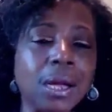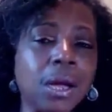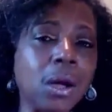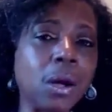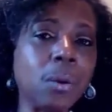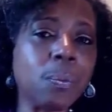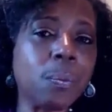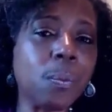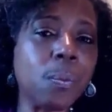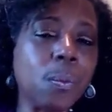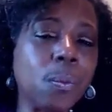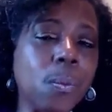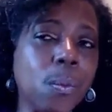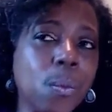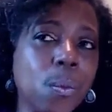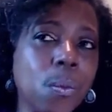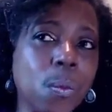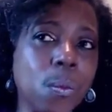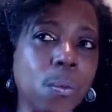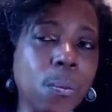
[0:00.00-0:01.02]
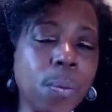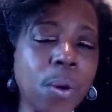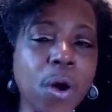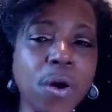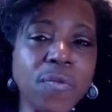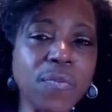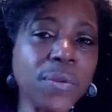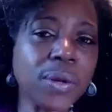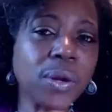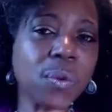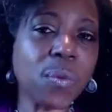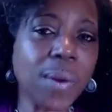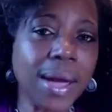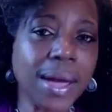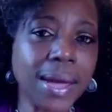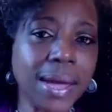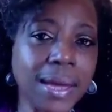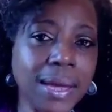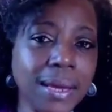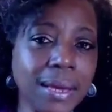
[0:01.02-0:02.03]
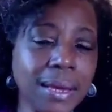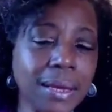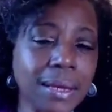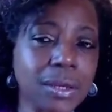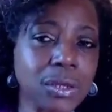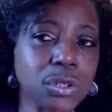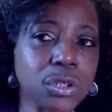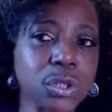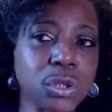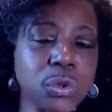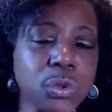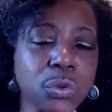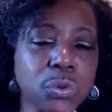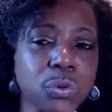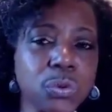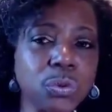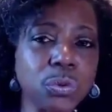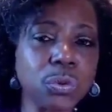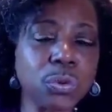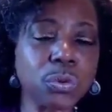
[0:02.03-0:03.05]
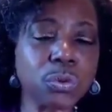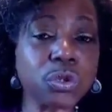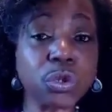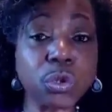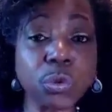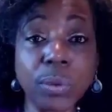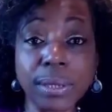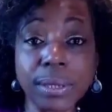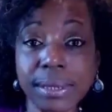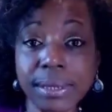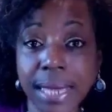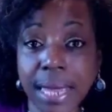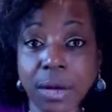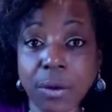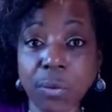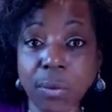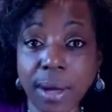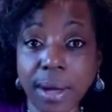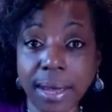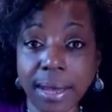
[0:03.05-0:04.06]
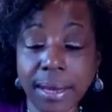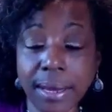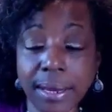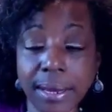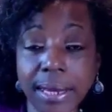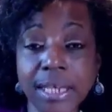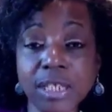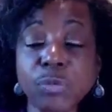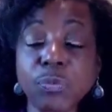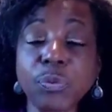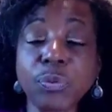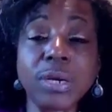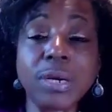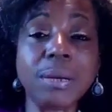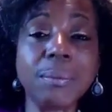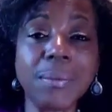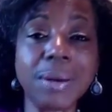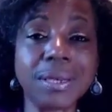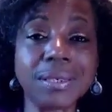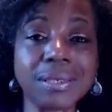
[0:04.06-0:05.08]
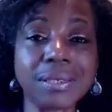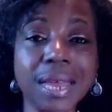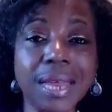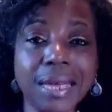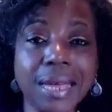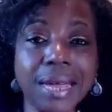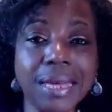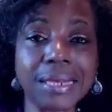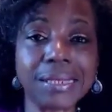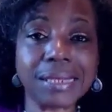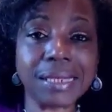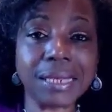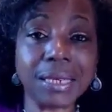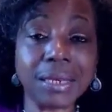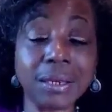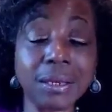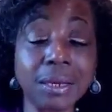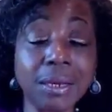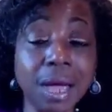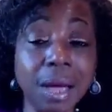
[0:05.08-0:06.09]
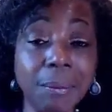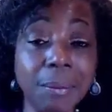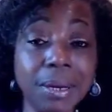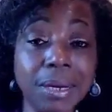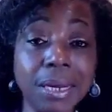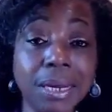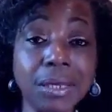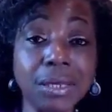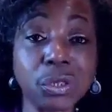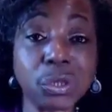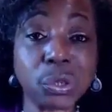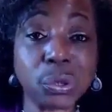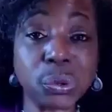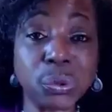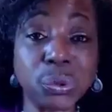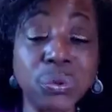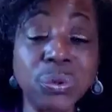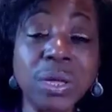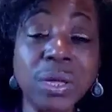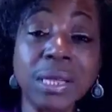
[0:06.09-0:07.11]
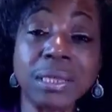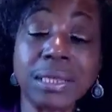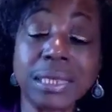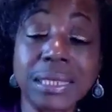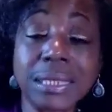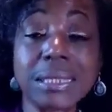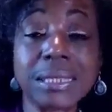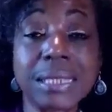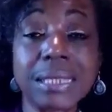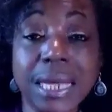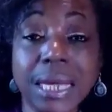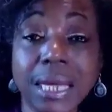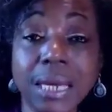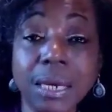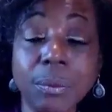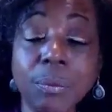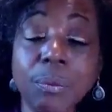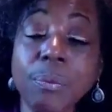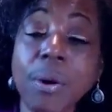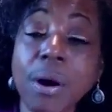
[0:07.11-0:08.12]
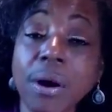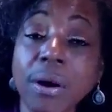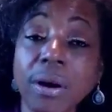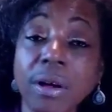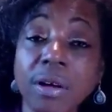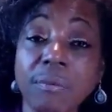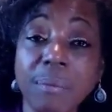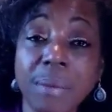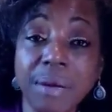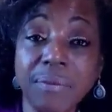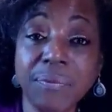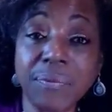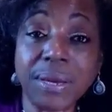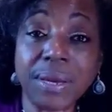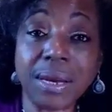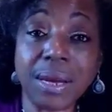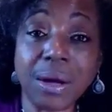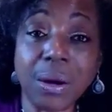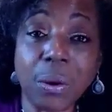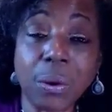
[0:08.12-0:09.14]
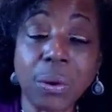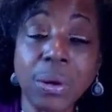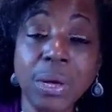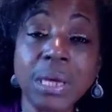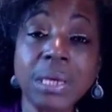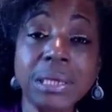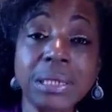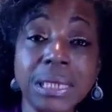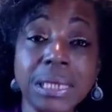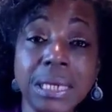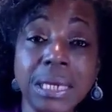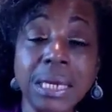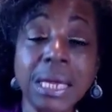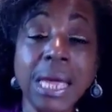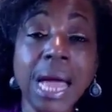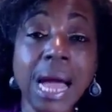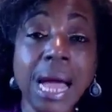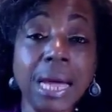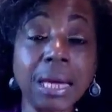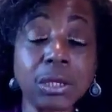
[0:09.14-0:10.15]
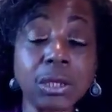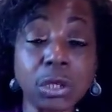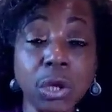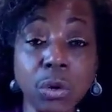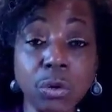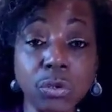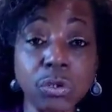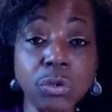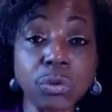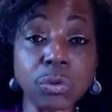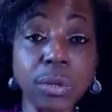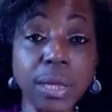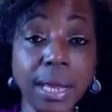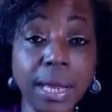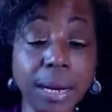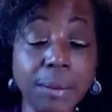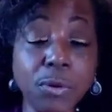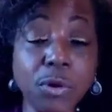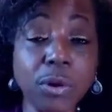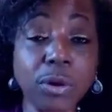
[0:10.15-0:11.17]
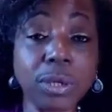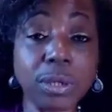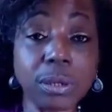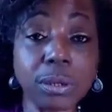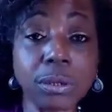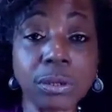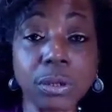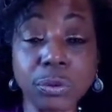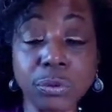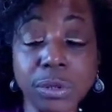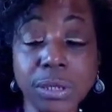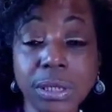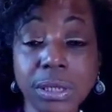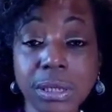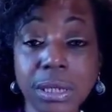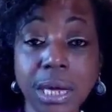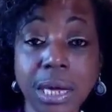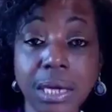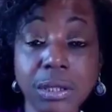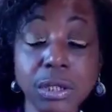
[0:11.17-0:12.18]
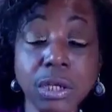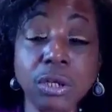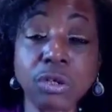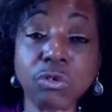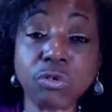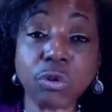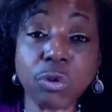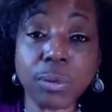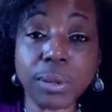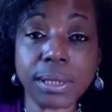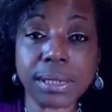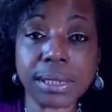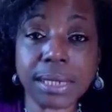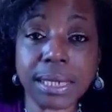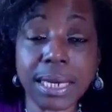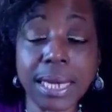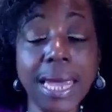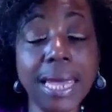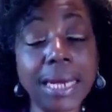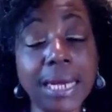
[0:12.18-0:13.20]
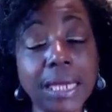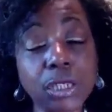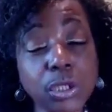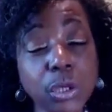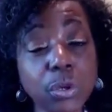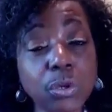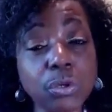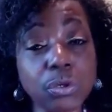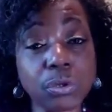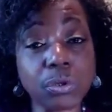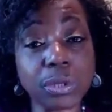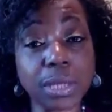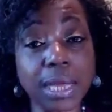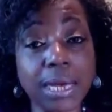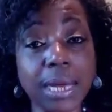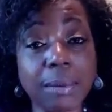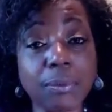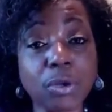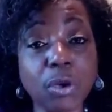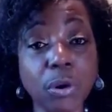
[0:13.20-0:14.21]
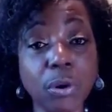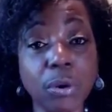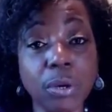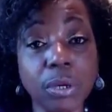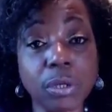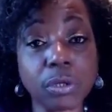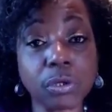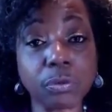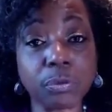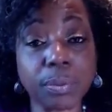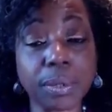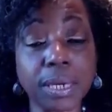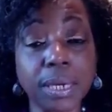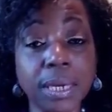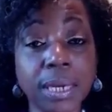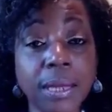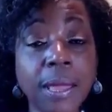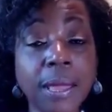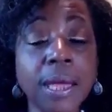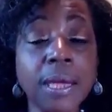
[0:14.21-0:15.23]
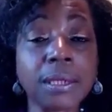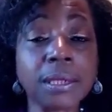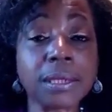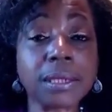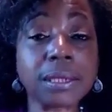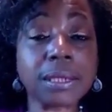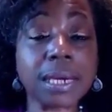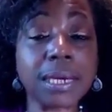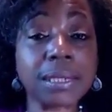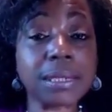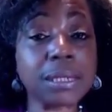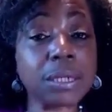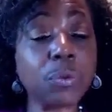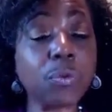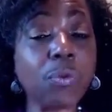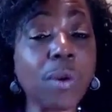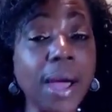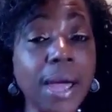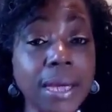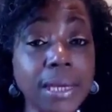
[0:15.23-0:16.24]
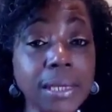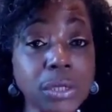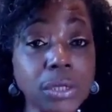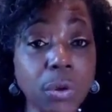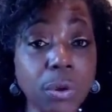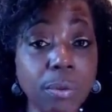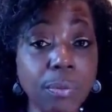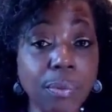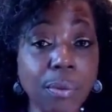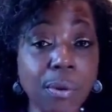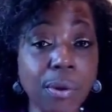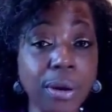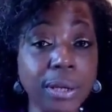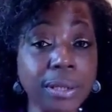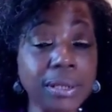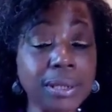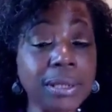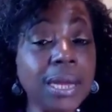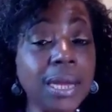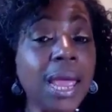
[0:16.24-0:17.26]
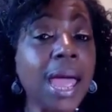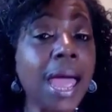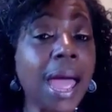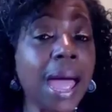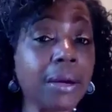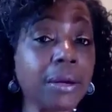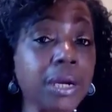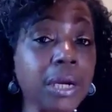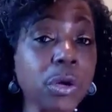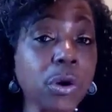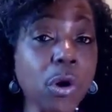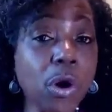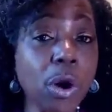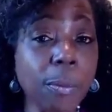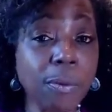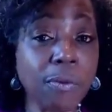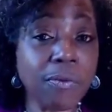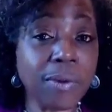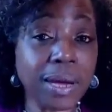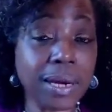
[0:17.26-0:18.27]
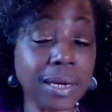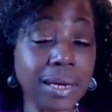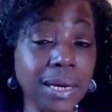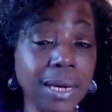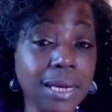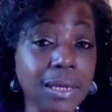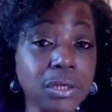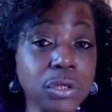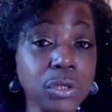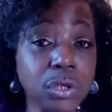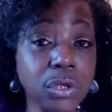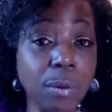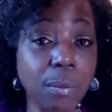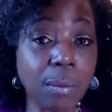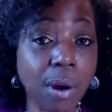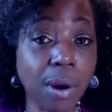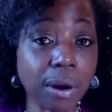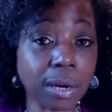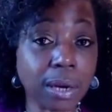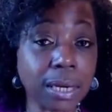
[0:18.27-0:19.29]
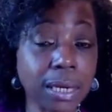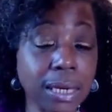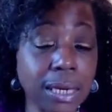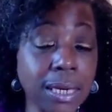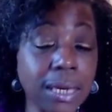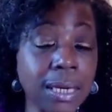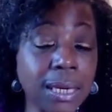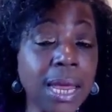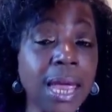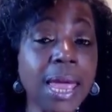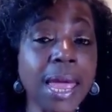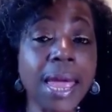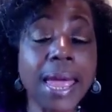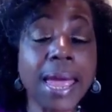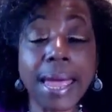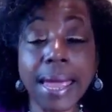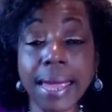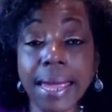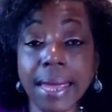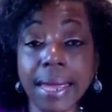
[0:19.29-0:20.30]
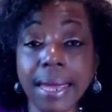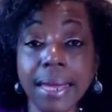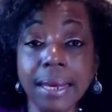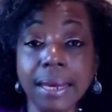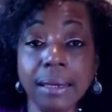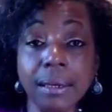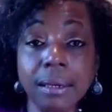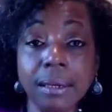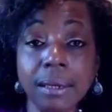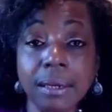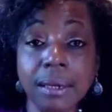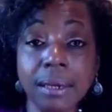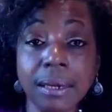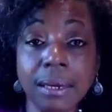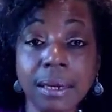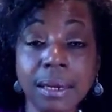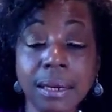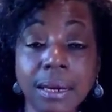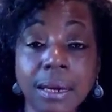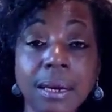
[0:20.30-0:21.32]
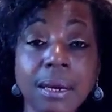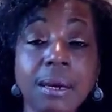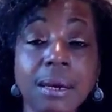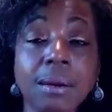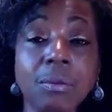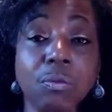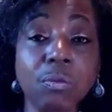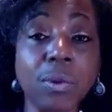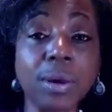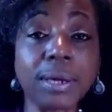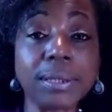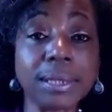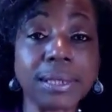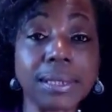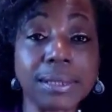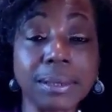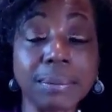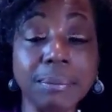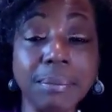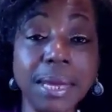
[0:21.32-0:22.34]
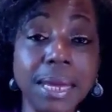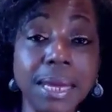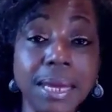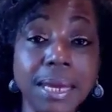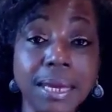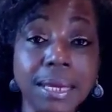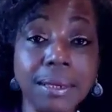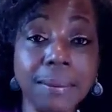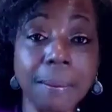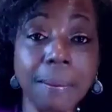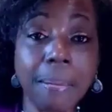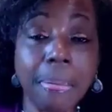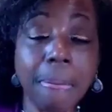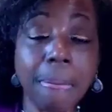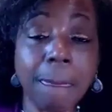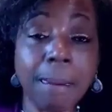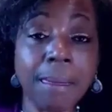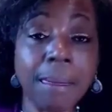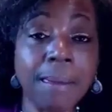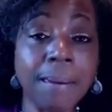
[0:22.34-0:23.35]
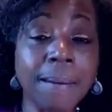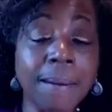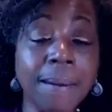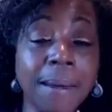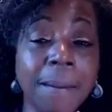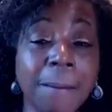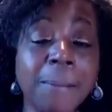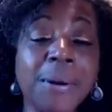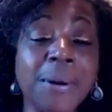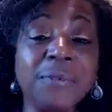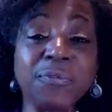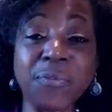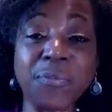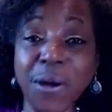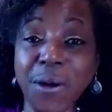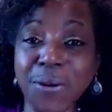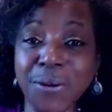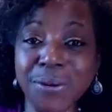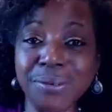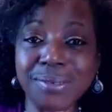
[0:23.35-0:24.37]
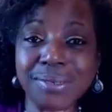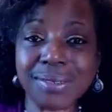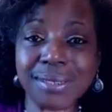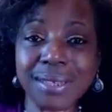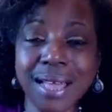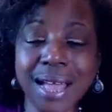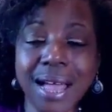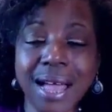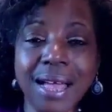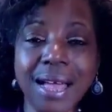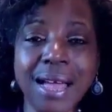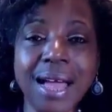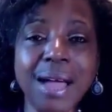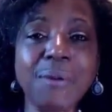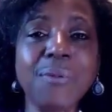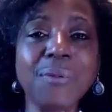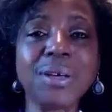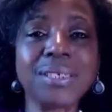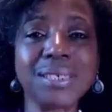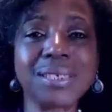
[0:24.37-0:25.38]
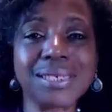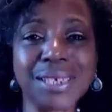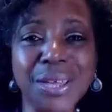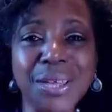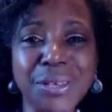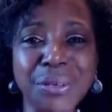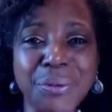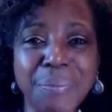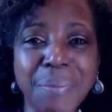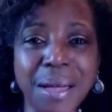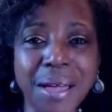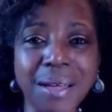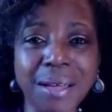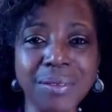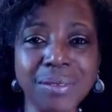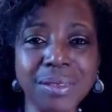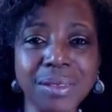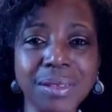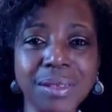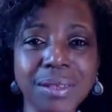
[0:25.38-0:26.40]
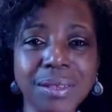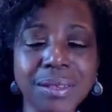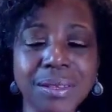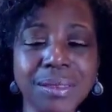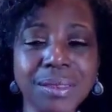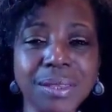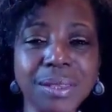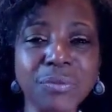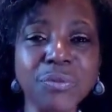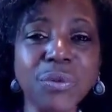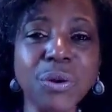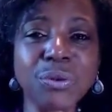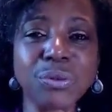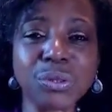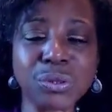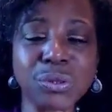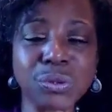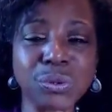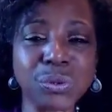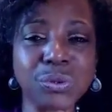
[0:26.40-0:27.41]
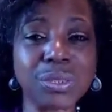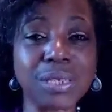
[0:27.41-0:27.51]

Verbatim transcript: a perfect way to do a segue is pretty much like I did coming into the second part of my video. See, I told you that I'm going to discuss congruency and I told you that I'm going to be discussing why it's so important, how to incorporate it into your marketing, and what does it mean? But first, I wanted to tell you about the road to